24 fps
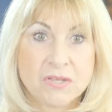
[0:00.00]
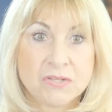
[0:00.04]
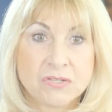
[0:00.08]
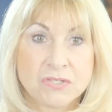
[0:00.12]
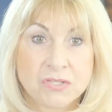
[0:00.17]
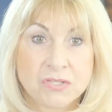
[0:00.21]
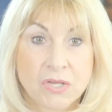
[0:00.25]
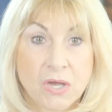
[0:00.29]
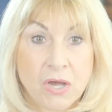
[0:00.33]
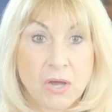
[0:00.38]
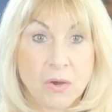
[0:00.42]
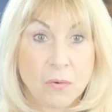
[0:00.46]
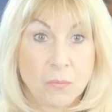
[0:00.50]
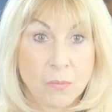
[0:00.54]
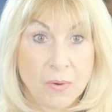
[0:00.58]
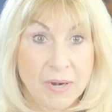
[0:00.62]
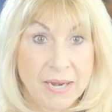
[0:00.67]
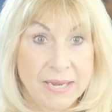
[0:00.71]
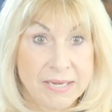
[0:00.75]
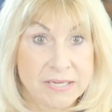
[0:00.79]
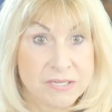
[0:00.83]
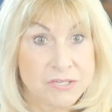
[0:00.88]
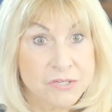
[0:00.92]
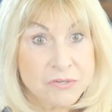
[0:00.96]
So
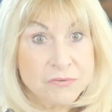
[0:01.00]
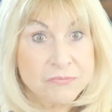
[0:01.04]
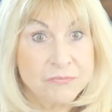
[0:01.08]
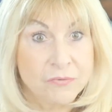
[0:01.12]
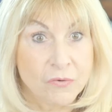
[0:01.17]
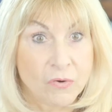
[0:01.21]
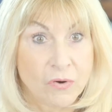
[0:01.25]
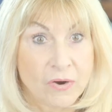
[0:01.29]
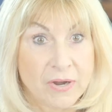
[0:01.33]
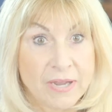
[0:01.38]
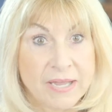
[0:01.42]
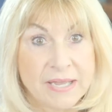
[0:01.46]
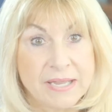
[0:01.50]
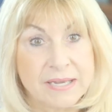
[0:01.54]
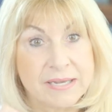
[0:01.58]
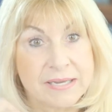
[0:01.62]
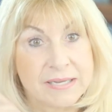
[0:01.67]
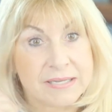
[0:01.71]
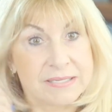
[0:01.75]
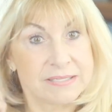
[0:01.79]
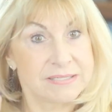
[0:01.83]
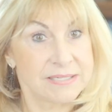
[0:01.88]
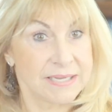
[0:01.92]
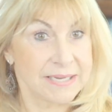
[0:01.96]
what I do for it
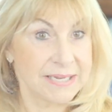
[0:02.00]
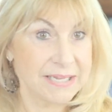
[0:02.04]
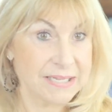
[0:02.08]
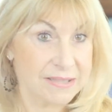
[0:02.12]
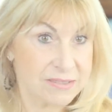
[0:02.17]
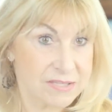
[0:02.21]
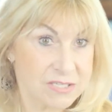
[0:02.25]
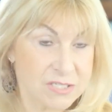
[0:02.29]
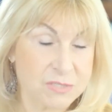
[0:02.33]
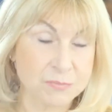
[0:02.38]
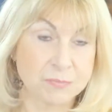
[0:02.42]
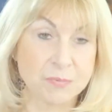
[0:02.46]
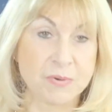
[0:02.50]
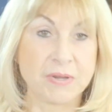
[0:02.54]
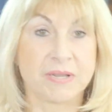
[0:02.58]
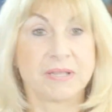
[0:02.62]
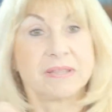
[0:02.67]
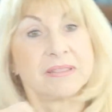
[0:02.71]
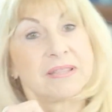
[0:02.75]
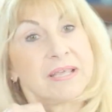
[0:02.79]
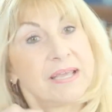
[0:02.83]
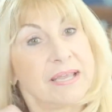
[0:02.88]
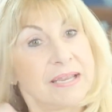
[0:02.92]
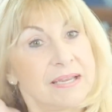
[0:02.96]
is I get the
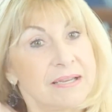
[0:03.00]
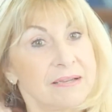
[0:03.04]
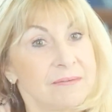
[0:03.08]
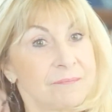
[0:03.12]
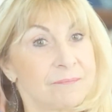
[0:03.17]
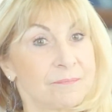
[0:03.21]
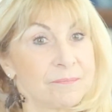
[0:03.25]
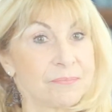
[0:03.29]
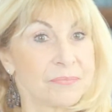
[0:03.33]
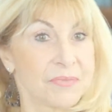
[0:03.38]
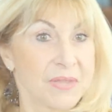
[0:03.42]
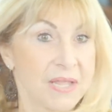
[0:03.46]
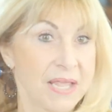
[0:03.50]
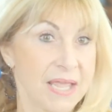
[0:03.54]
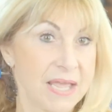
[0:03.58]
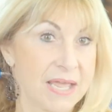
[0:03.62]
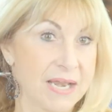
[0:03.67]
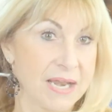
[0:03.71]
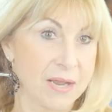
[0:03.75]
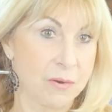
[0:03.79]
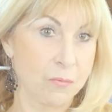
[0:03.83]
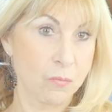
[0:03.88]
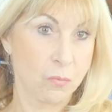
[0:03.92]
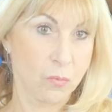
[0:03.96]
spring thing
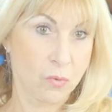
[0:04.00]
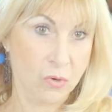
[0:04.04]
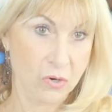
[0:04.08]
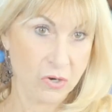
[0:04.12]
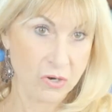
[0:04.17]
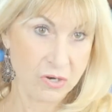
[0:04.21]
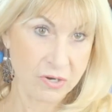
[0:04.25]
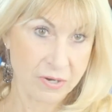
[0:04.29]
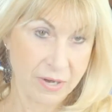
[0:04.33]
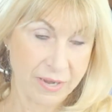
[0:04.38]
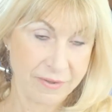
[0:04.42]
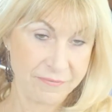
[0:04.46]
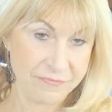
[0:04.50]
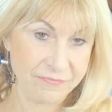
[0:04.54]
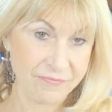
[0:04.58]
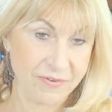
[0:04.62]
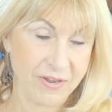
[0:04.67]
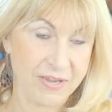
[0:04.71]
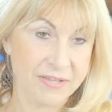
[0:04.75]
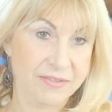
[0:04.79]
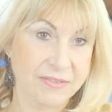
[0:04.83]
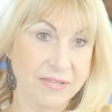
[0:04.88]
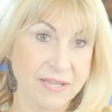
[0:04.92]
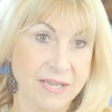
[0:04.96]
and I work, I
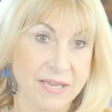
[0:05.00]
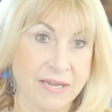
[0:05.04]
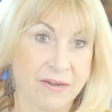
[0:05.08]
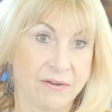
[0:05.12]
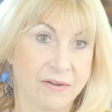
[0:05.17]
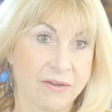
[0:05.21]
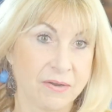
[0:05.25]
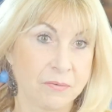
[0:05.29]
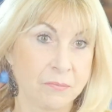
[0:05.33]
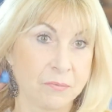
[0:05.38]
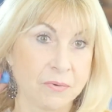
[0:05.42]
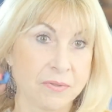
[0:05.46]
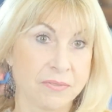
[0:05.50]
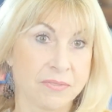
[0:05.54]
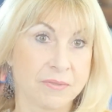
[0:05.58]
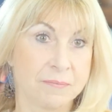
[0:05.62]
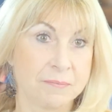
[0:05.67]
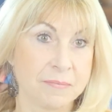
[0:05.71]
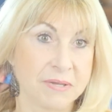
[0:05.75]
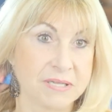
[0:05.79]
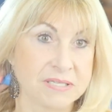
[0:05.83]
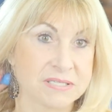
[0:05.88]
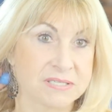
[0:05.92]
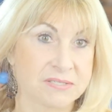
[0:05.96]
find the area where
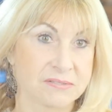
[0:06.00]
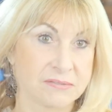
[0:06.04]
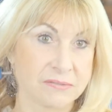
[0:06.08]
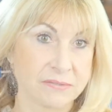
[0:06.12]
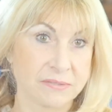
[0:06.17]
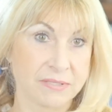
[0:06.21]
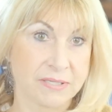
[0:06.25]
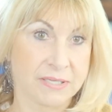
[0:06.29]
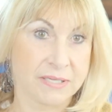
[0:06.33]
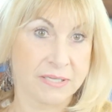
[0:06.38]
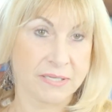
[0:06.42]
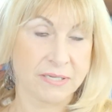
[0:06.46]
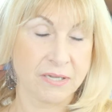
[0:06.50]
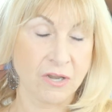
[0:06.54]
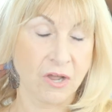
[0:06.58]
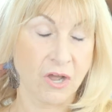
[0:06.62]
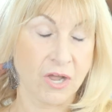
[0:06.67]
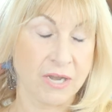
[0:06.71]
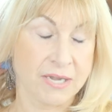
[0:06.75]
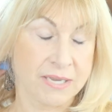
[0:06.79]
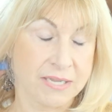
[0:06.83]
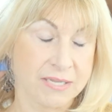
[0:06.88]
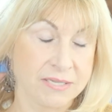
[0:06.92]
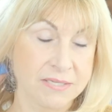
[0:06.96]
the muscle, the
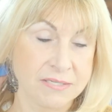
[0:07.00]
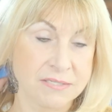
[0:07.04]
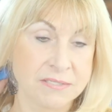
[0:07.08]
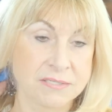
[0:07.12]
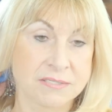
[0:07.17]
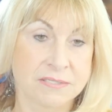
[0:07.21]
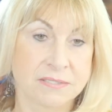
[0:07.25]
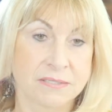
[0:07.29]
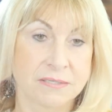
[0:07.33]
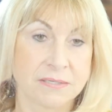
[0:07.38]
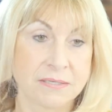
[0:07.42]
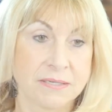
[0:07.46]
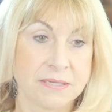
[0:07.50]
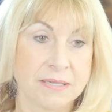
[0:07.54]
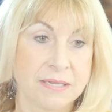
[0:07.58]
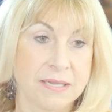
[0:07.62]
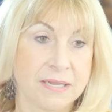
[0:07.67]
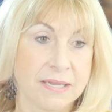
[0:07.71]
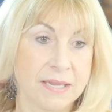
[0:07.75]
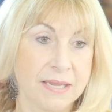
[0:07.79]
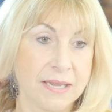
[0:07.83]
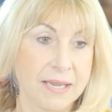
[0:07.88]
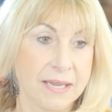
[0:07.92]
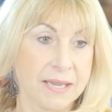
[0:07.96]
knot is
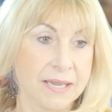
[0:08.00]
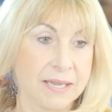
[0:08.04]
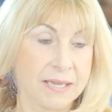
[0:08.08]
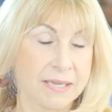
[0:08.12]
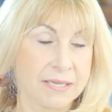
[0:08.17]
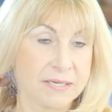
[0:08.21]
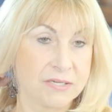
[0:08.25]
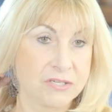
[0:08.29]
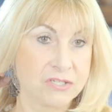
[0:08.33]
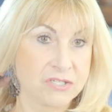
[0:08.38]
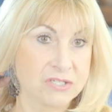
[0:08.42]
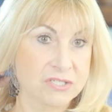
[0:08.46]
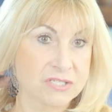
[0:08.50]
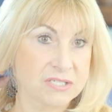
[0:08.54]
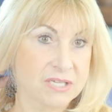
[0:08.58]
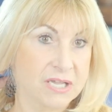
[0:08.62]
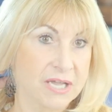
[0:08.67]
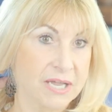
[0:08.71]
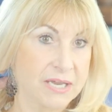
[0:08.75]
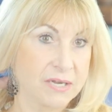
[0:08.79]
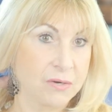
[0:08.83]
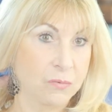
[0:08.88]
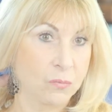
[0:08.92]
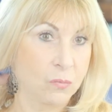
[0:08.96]
and just
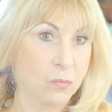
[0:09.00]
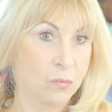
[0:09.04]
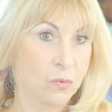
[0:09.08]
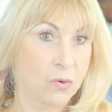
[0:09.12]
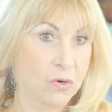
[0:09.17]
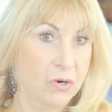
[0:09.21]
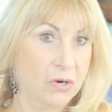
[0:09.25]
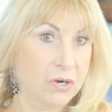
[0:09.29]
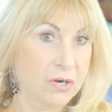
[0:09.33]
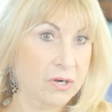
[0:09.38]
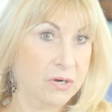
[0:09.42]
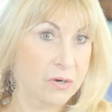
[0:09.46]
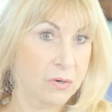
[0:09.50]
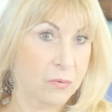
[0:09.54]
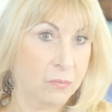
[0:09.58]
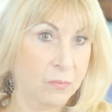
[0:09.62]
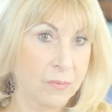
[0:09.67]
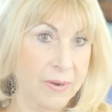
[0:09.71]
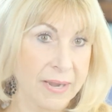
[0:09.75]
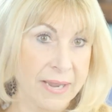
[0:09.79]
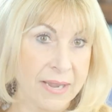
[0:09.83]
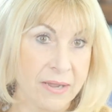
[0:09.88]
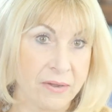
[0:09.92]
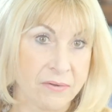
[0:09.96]
kind of work
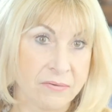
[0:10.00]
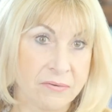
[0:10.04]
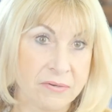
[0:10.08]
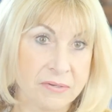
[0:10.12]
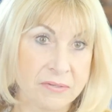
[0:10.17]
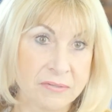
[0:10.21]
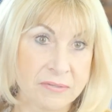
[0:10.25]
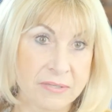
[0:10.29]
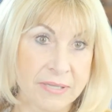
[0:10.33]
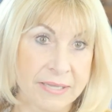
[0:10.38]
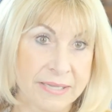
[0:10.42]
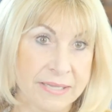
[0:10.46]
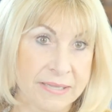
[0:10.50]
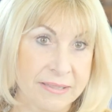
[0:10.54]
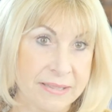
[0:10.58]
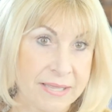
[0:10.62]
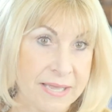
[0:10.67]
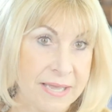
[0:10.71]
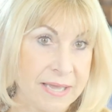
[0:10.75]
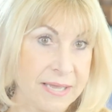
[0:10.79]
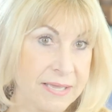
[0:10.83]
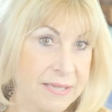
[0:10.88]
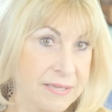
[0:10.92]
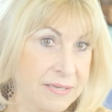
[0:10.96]
around like
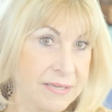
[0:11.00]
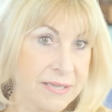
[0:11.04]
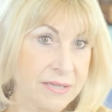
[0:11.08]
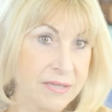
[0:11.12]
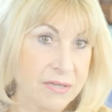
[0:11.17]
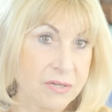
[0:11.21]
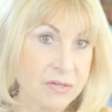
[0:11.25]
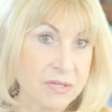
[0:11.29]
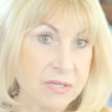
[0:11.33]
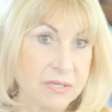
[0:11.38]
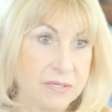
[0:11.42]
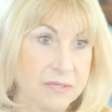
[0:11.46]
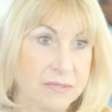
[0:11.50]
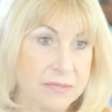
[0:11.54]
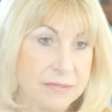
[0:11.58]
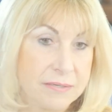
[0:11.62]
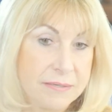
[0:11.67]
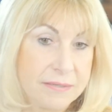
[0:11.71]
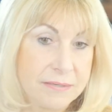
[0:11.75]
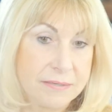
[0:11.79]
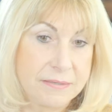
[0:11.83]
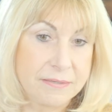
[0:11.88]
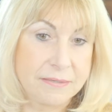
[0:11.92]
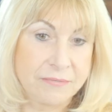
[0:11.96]
that.
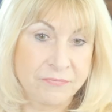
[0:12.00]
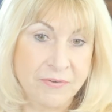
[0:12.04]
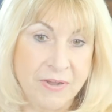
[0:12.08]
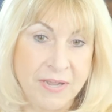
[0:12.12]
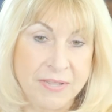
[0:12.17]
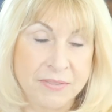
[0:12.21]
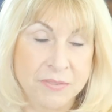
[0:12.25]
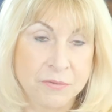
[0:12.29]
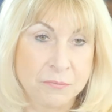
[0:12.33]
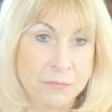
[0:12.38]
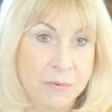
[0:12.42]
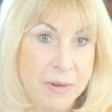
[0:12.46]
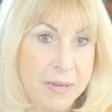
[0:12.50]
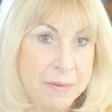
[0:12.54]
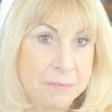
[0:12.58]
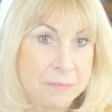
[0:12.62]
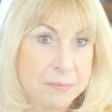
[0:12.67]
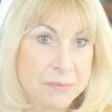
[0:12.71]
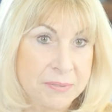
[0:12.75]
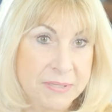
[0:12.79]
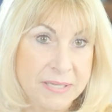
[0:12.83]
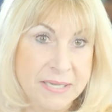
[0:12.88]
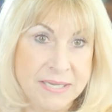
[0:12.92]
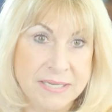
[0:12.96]
You find the
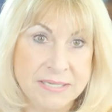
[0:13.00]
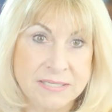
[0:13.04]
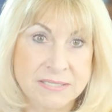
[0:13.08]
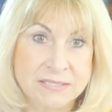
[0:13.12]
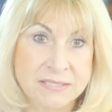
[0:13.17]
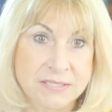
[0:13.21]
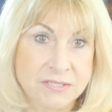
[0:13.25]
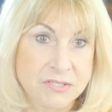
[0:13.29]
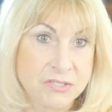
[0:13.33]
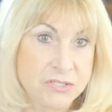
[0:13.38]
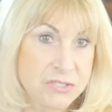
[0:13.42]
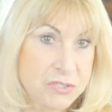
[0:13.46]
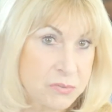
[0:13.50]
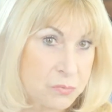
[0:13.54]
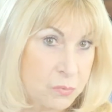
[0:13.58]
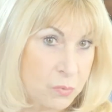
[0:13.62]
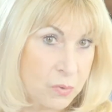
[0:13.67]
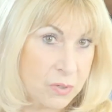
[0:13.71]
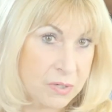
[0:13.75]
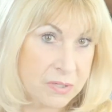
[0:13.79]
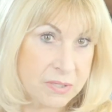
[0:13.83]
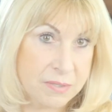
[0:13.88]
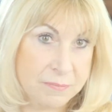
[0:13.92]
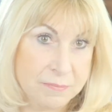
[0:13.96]
right place and just
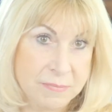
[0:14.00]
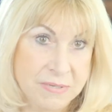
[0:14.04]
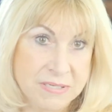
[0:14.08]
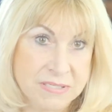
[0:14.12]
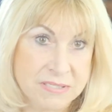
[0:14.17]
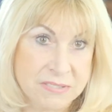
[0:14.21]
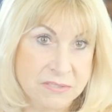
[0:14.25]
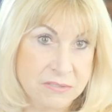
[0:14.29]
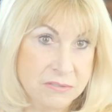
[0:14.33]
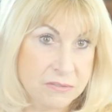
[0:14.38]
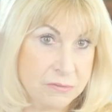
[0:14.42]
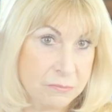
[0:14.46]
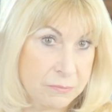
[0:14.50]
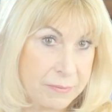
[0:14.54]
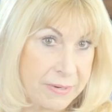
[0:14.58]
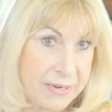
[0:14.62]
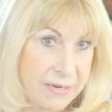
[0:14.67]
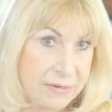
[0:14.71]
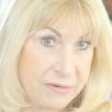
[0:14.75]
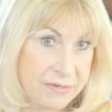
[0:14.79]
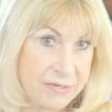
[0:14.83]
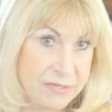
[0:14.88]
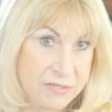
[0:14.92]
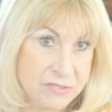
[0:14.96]
work the muscle
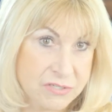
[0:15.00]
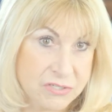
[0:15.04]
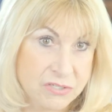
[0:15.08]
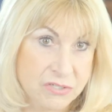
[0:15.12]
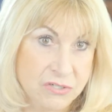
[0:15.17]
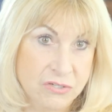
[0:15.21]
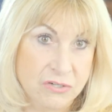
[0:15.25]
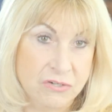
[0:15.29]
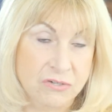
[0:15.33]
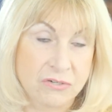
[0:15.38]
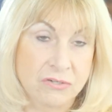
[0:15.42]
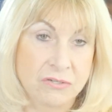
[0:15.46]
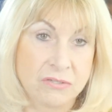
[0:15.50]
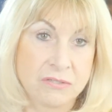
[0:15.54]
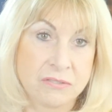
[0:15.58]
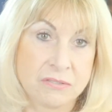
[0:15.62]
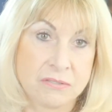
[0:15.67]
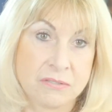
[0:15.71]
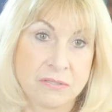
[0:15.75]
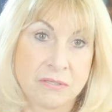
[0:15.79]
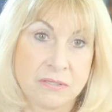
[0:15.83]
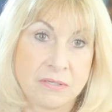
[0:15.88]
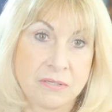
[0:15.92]
around in a circle,